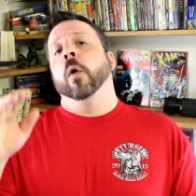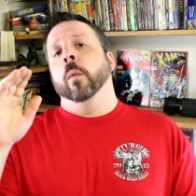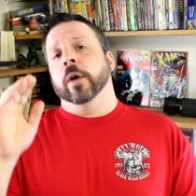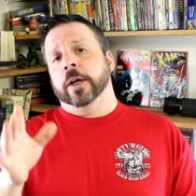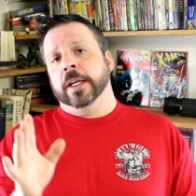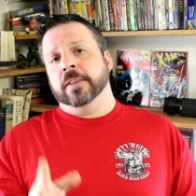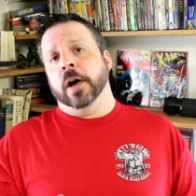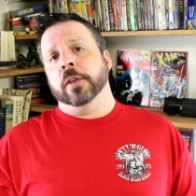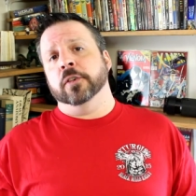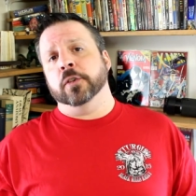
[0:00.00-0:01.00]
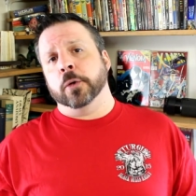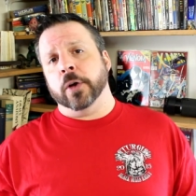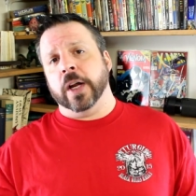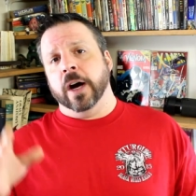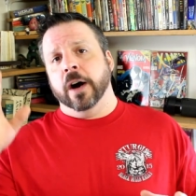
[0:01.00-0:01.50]
We're going to tell the
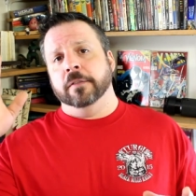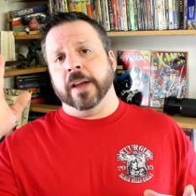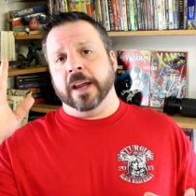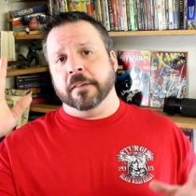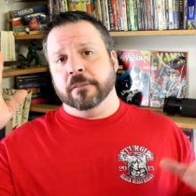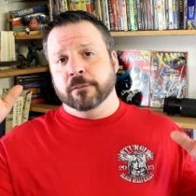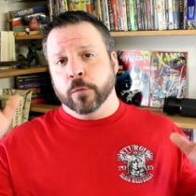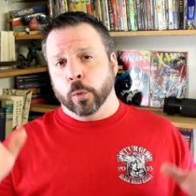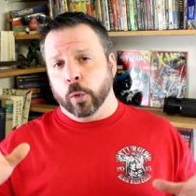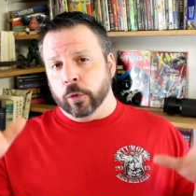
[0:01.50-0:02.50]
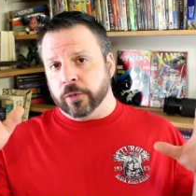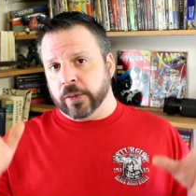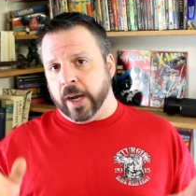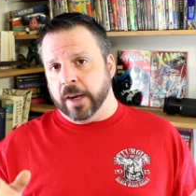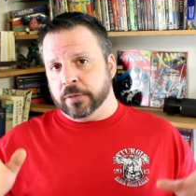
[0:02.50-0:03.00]
story of a
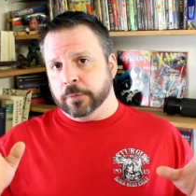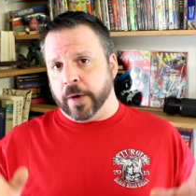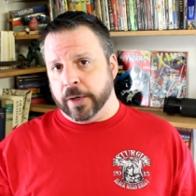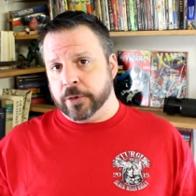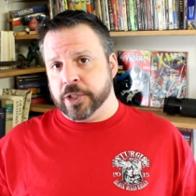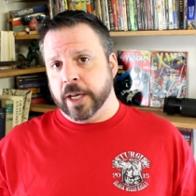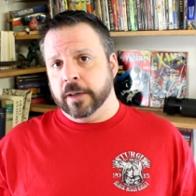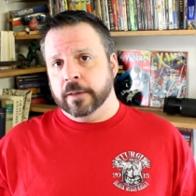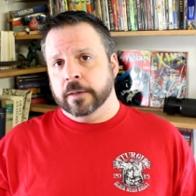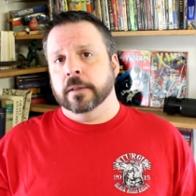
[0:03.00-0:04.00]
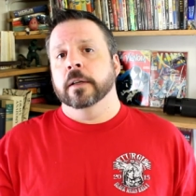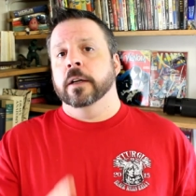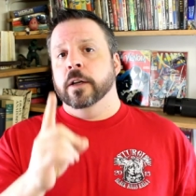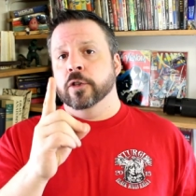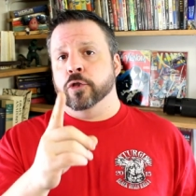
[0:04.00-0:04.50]
full-size fighter jet
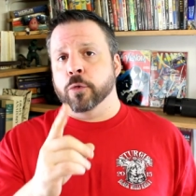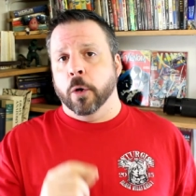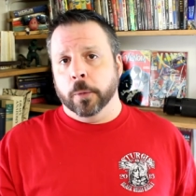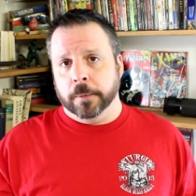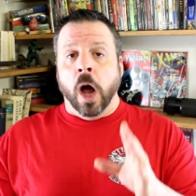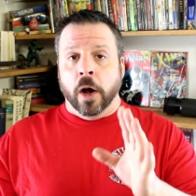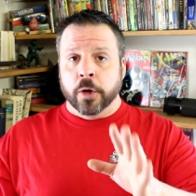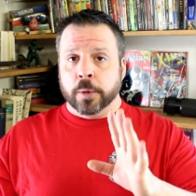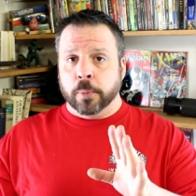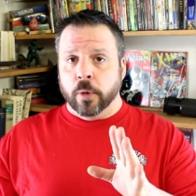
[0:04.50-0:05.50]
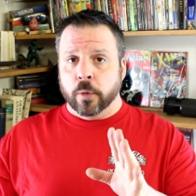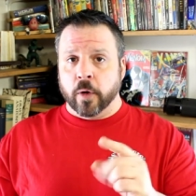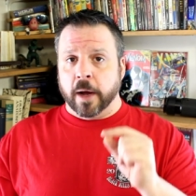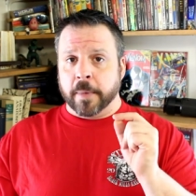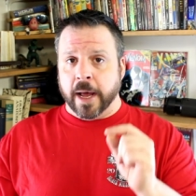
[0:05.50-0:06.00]
drone. Under the
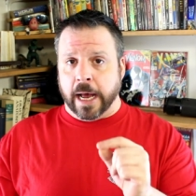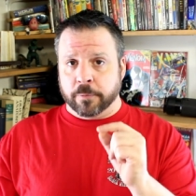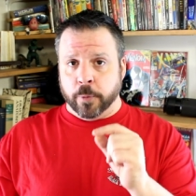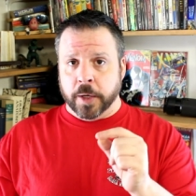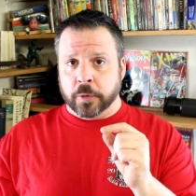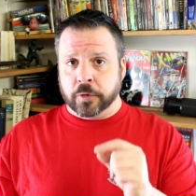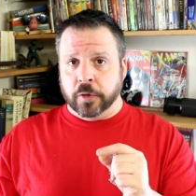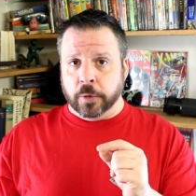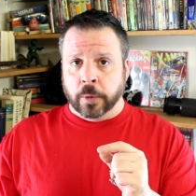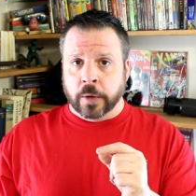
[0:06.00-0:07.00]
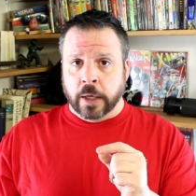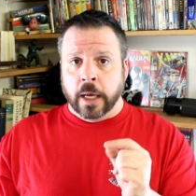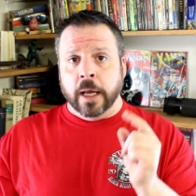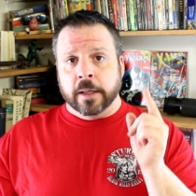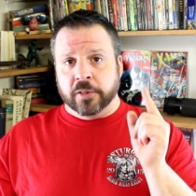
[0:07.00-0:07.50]
program Have Raider two,
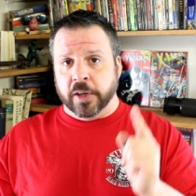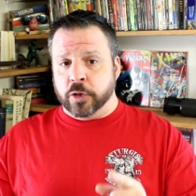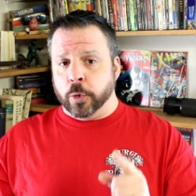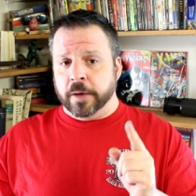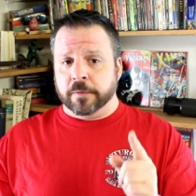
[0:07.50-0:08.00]
this is a joint